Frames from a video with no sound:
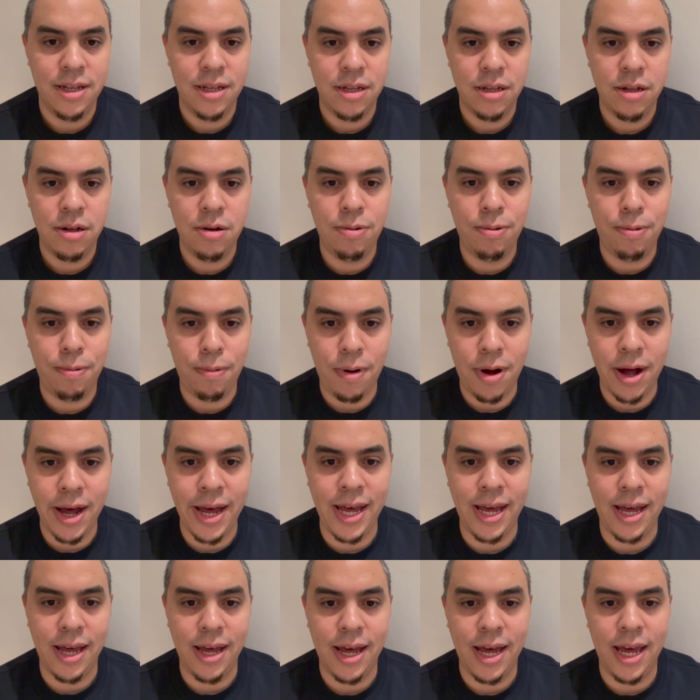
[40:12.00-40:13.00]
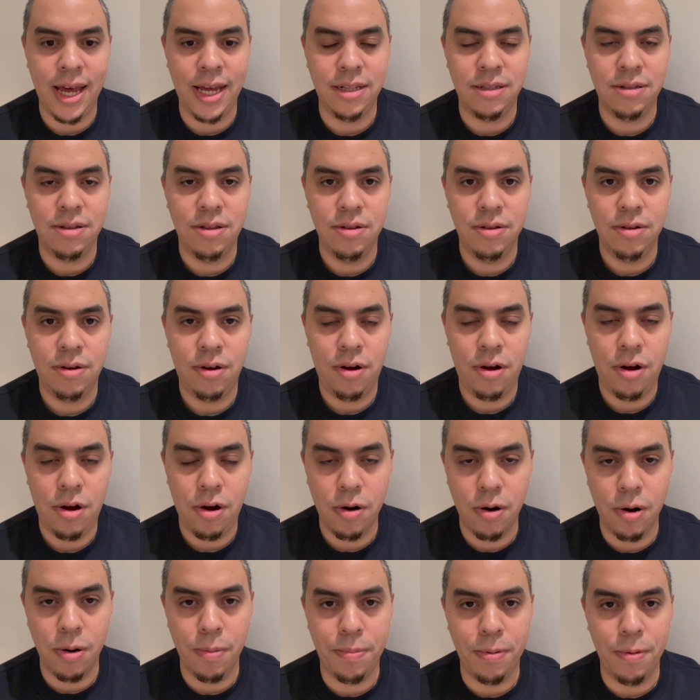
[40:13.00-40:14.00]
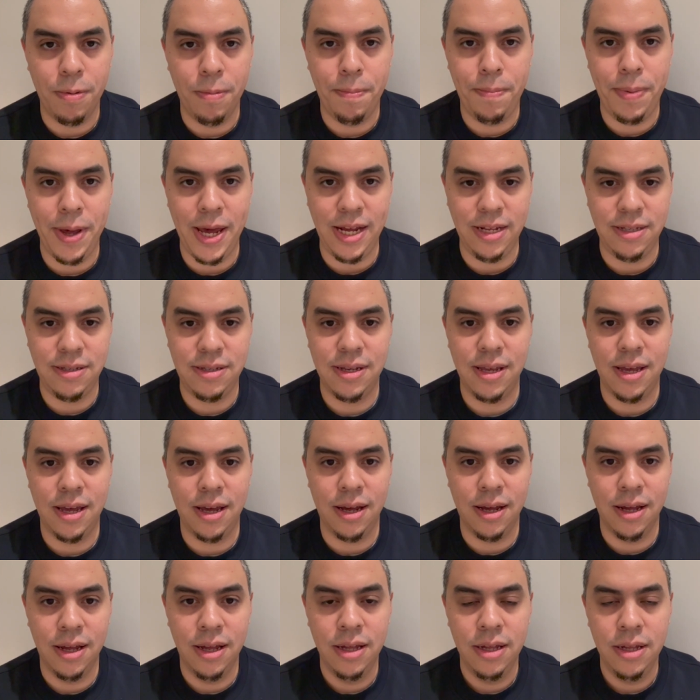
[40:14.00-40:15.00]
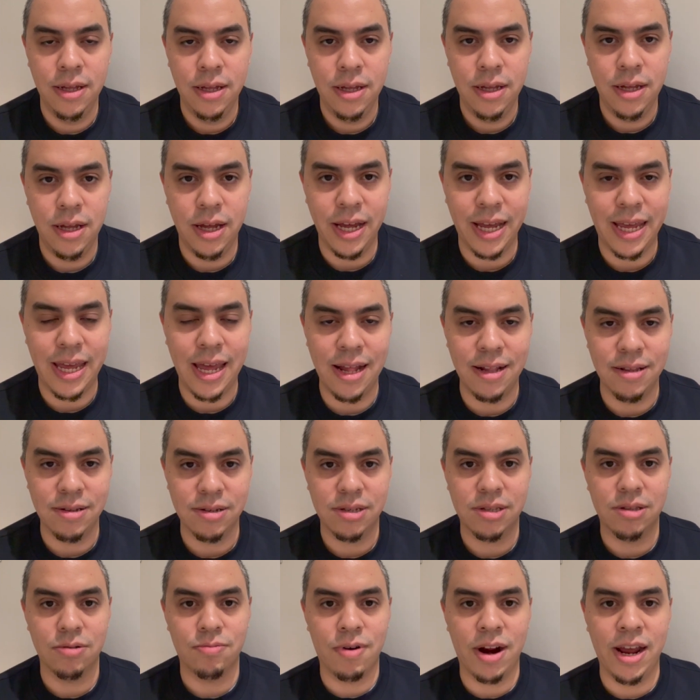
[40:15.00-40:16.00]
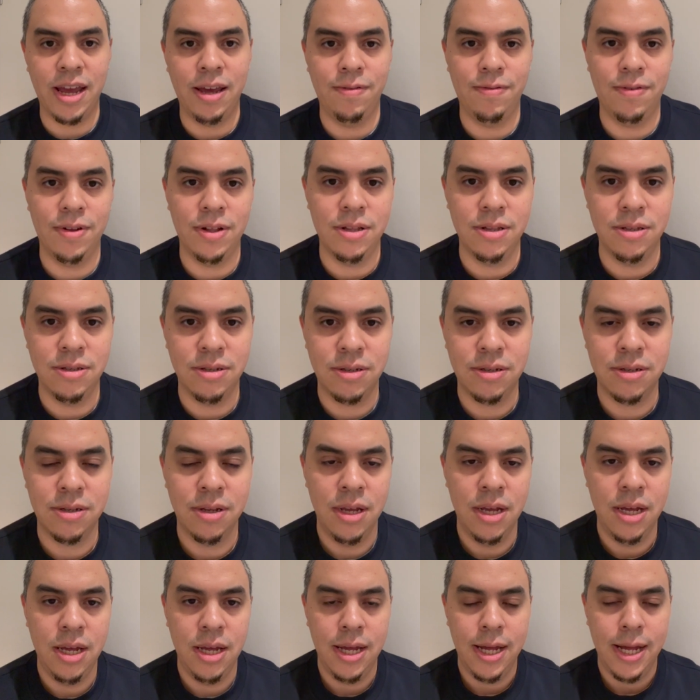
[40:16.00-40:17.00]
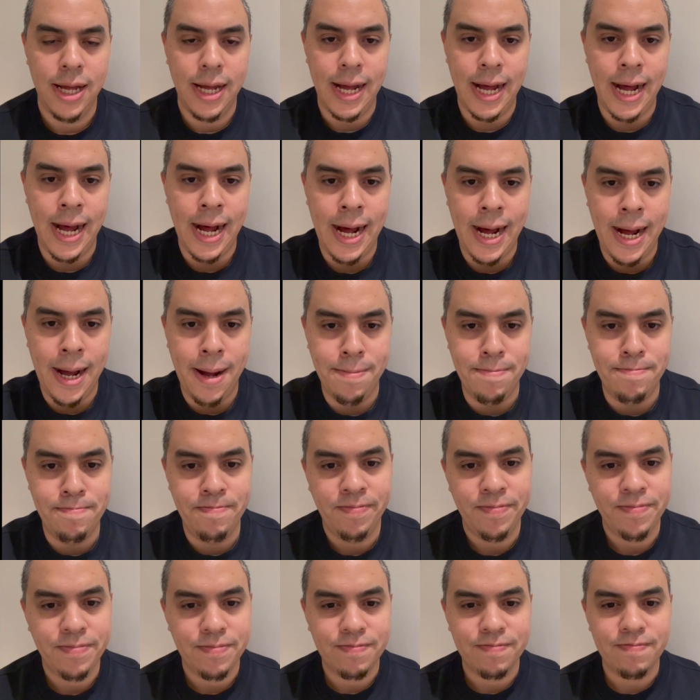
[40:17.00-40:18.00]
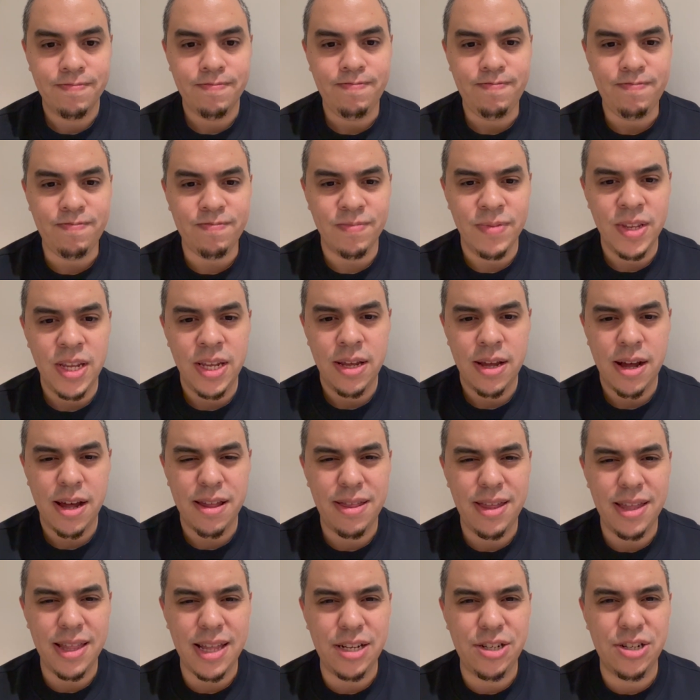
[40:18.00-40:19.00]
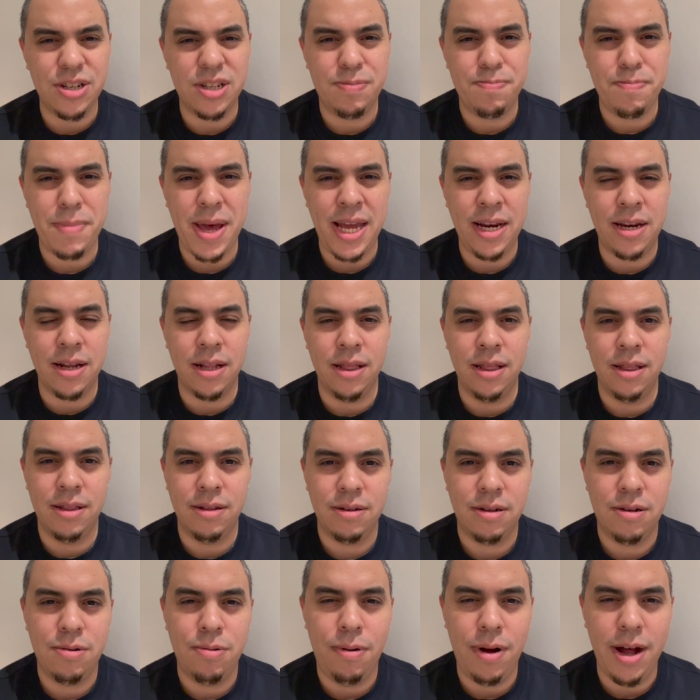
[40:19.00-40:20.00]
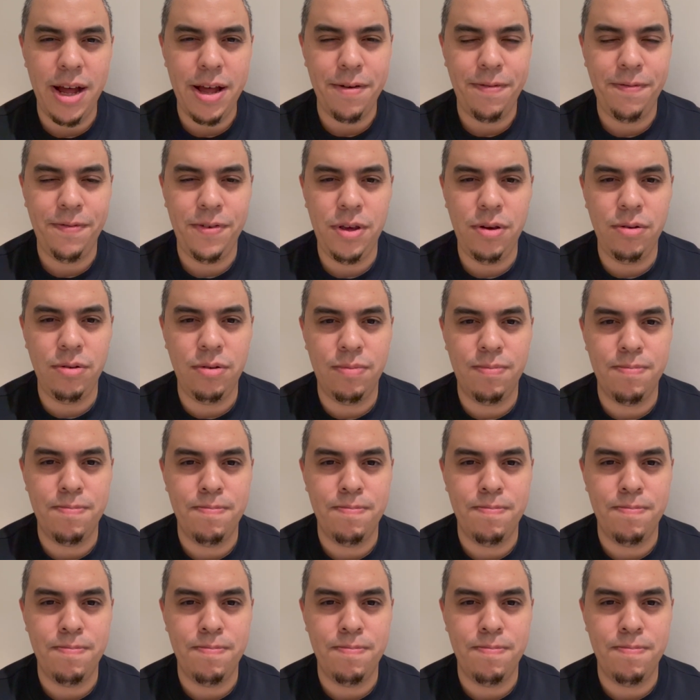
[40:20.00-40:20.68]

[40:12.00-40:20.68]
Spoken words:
quite a horrible beating against the Ravens. I think they just made quite a few